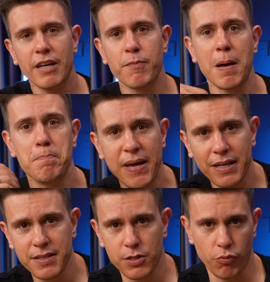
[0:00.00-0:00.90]
if my
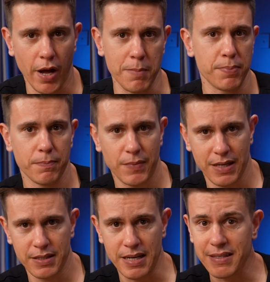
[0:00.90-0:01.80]
biggest gripe
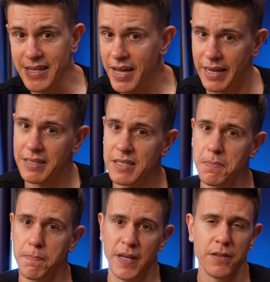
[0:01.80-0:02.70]
is the
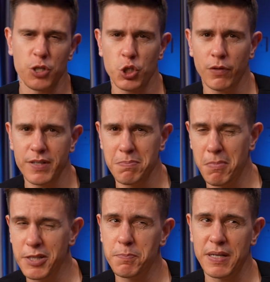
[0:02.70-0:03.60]
aesthetics, then the service
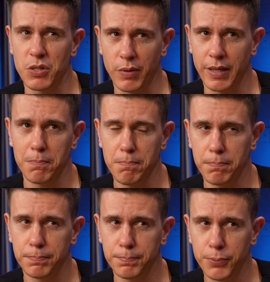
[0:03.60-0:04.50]
must be doing a
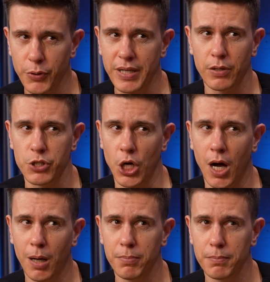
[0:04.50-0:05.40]
pretty good
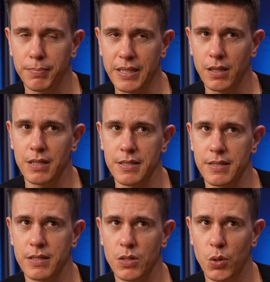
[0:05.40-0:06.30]
job
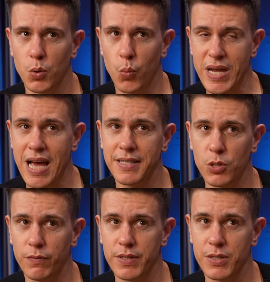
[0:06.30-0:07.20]
because we had
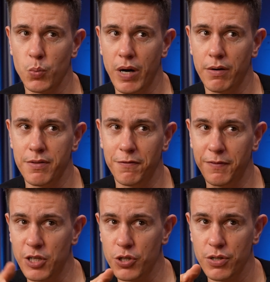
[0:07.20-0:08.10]
services where the
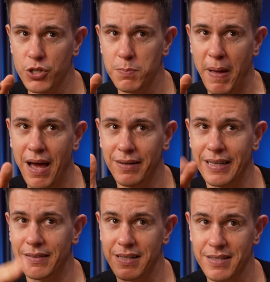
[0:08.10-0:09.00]
features are just bad
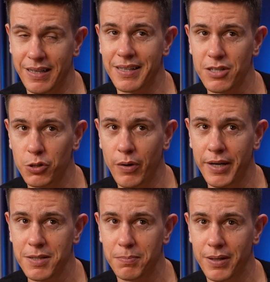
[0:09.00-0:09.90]
and the aesthetics are
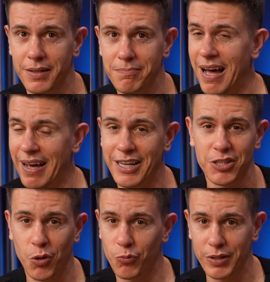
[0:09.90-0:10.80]
great, but I
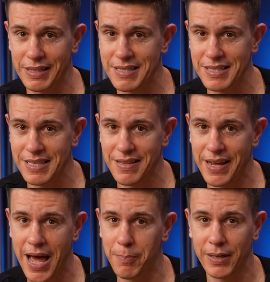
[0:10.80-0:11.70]
don't really see
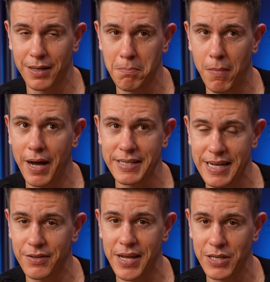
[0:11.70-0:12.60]
that happening in my
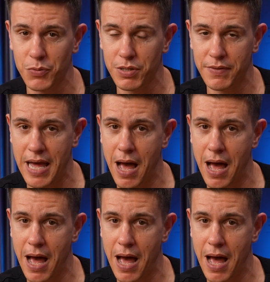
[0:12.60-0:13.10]
day to day use of the